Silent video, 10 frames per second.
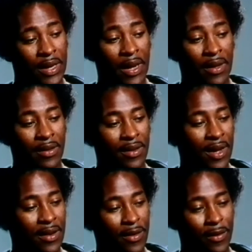Yeah,
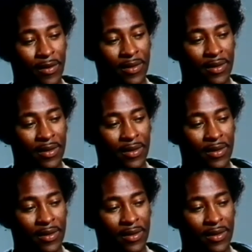I don't know.